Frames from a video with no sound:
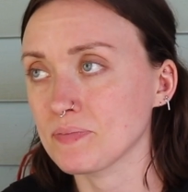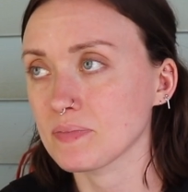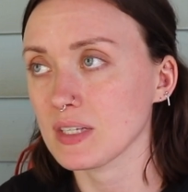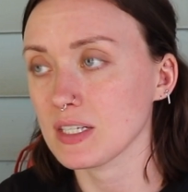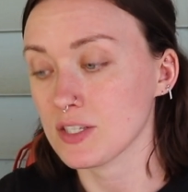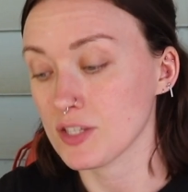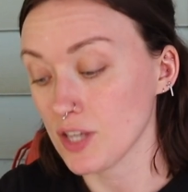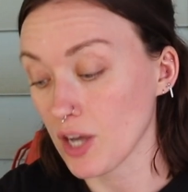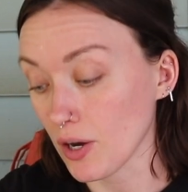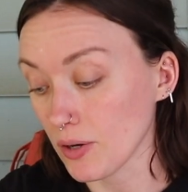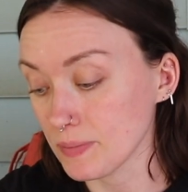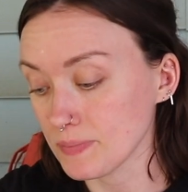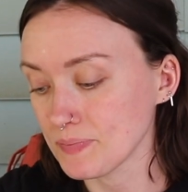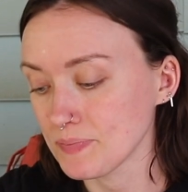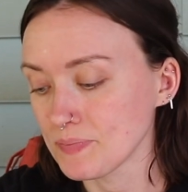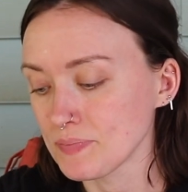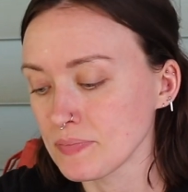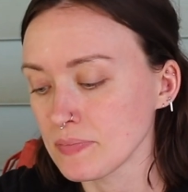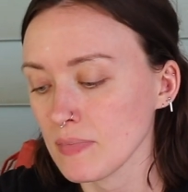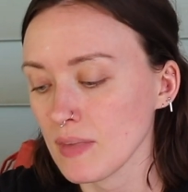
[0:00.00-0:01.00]
So
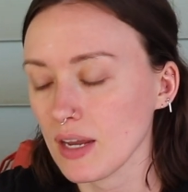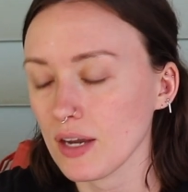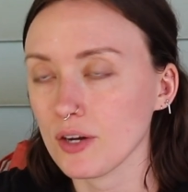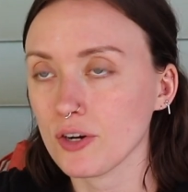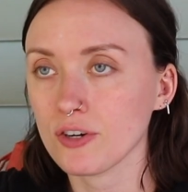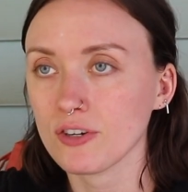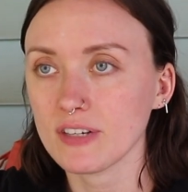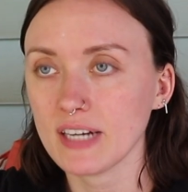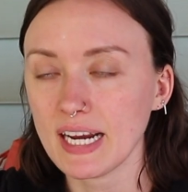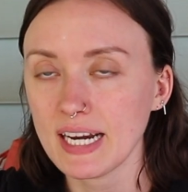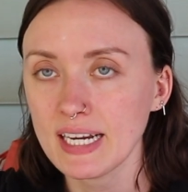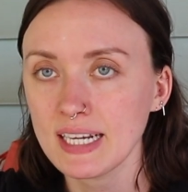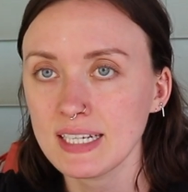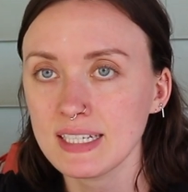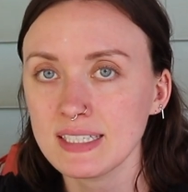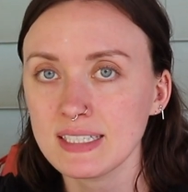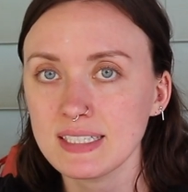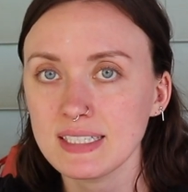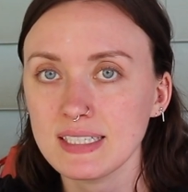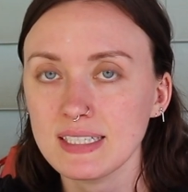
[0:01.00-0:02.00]

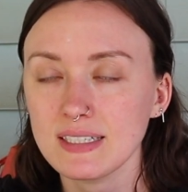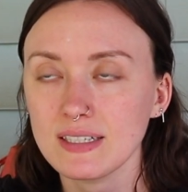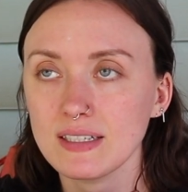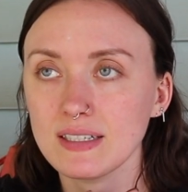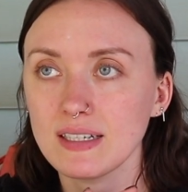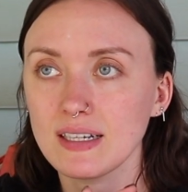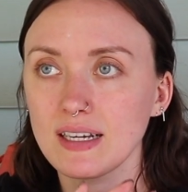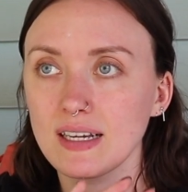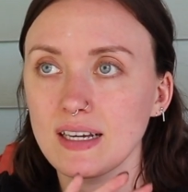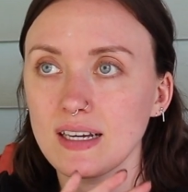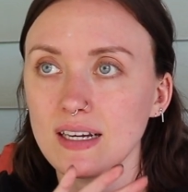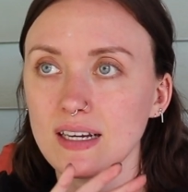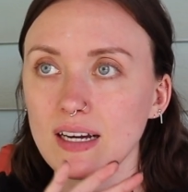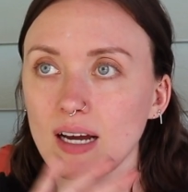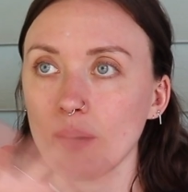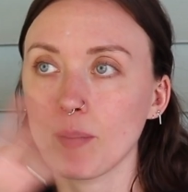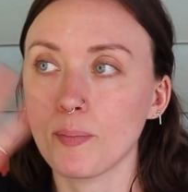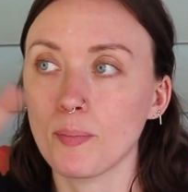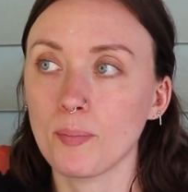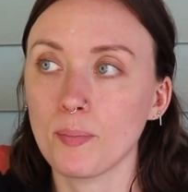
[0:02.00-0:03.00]
creating
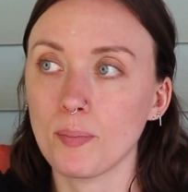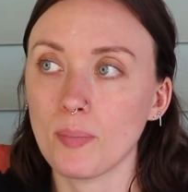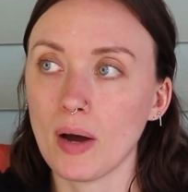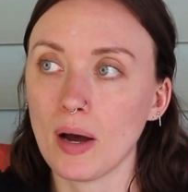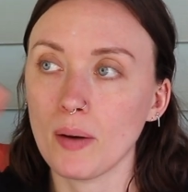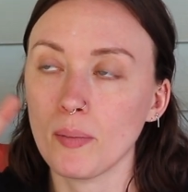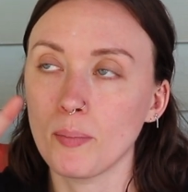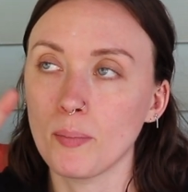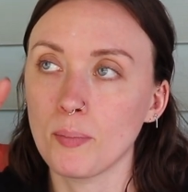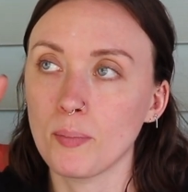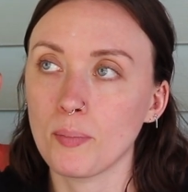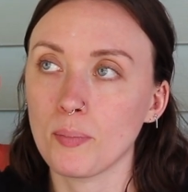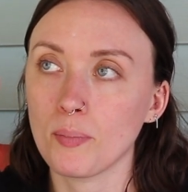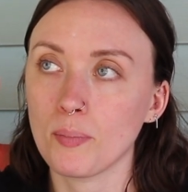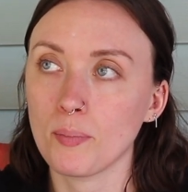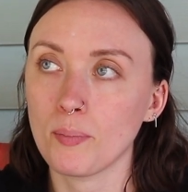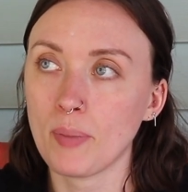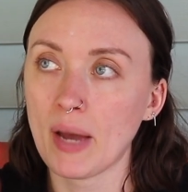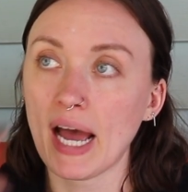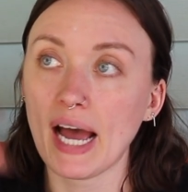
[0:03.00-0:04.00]
a
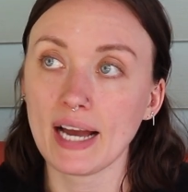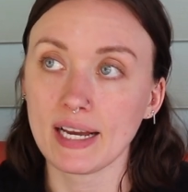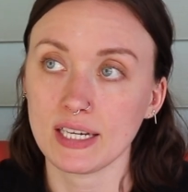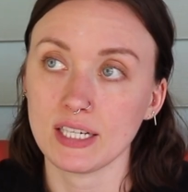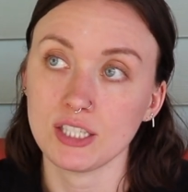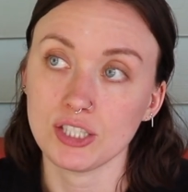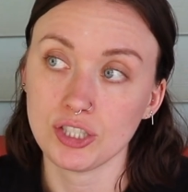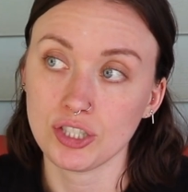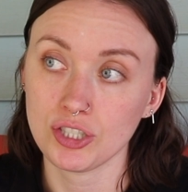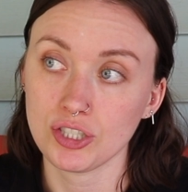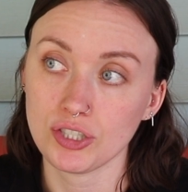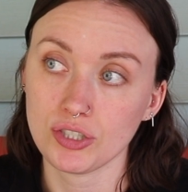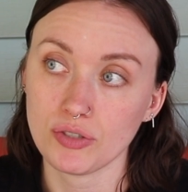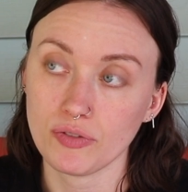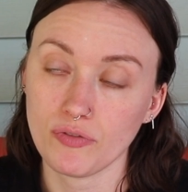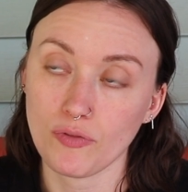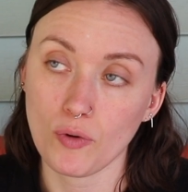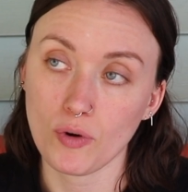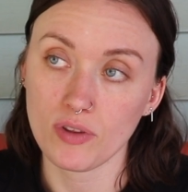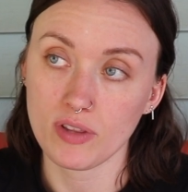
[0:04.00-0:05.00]
package
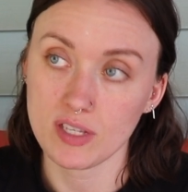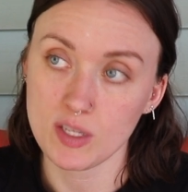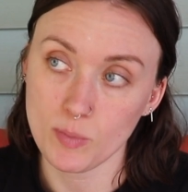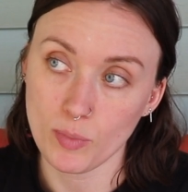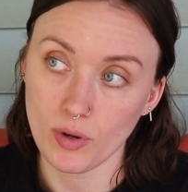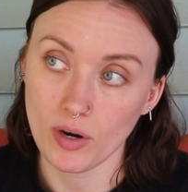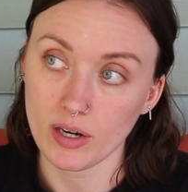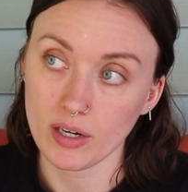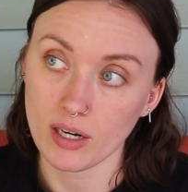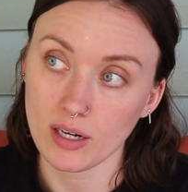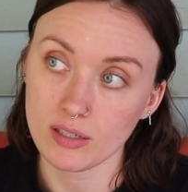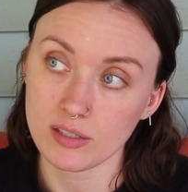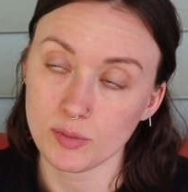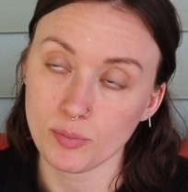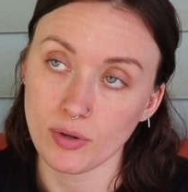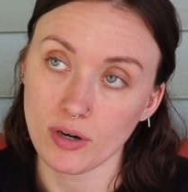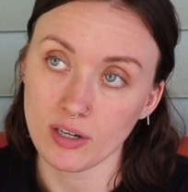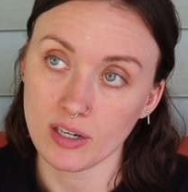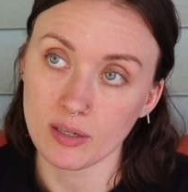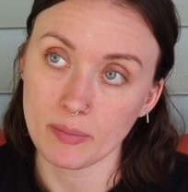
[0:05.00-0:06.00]
for this
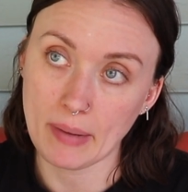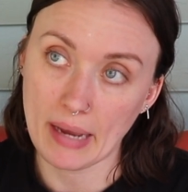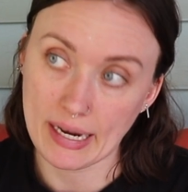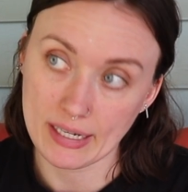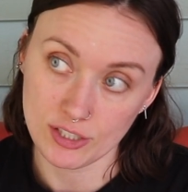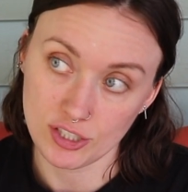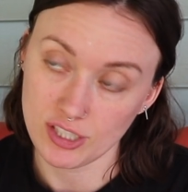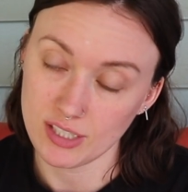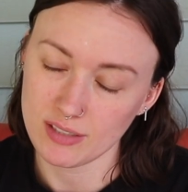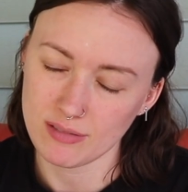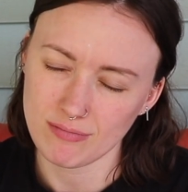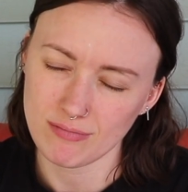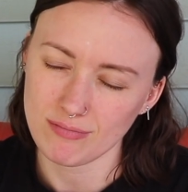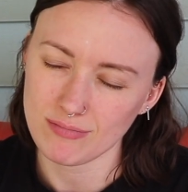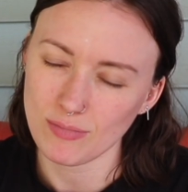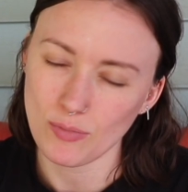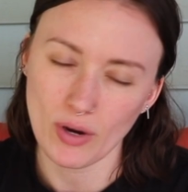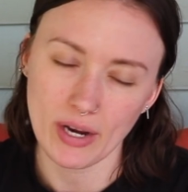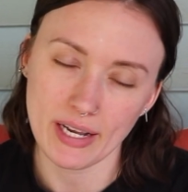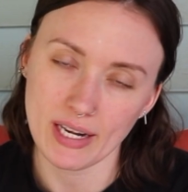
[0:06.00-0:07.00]
product packaging,
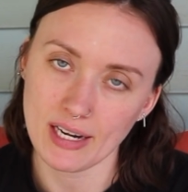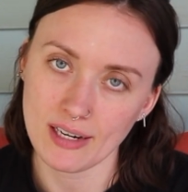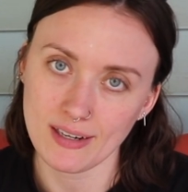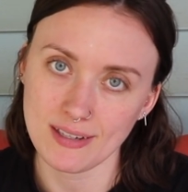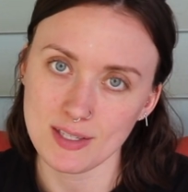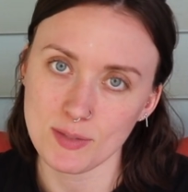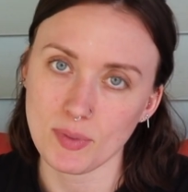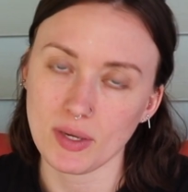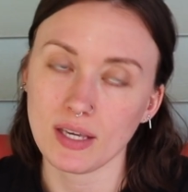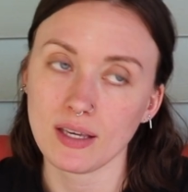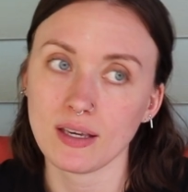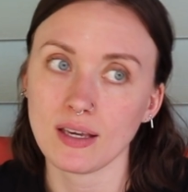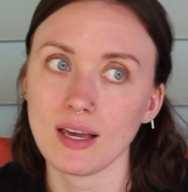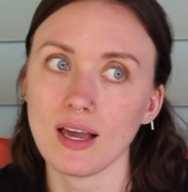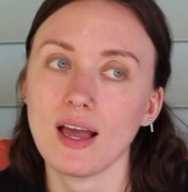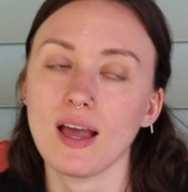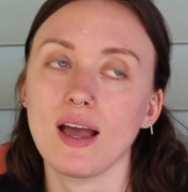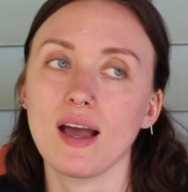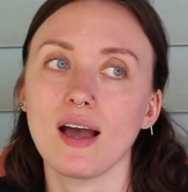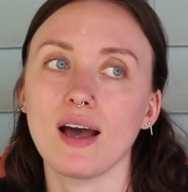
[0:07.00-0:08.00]
why can I not speak,
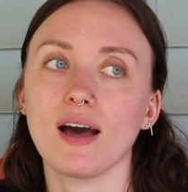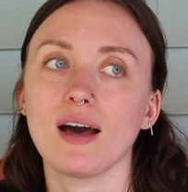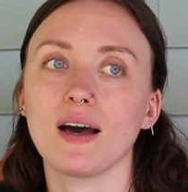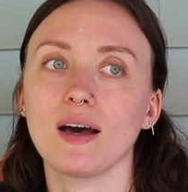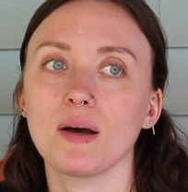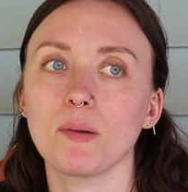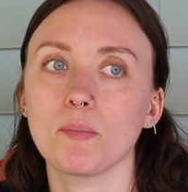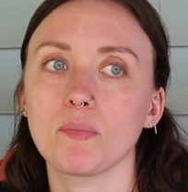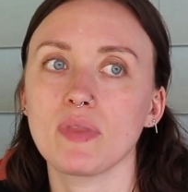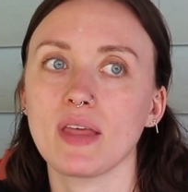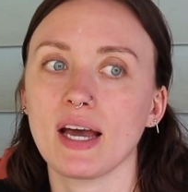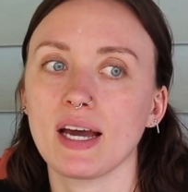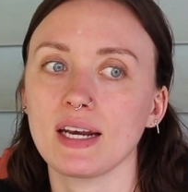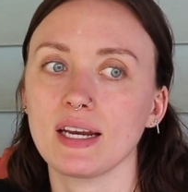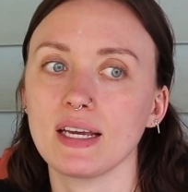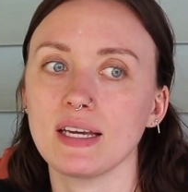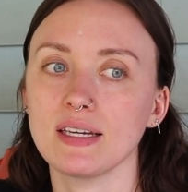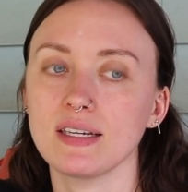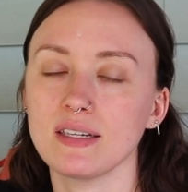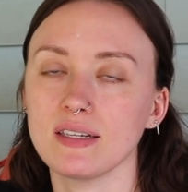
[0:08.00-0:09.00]

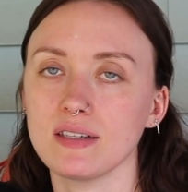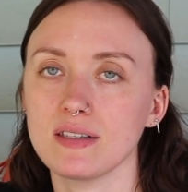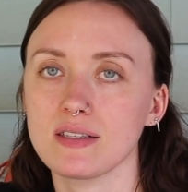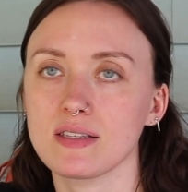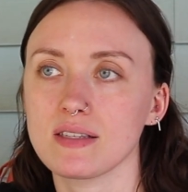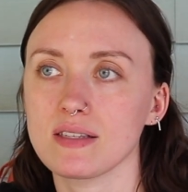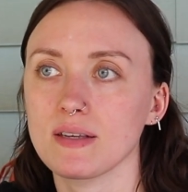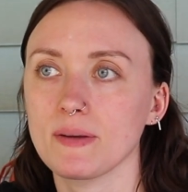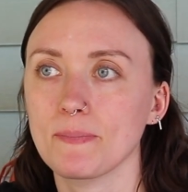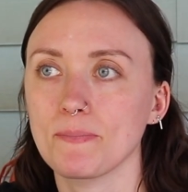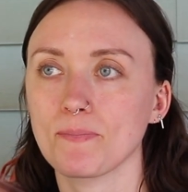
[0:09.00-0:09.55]
that is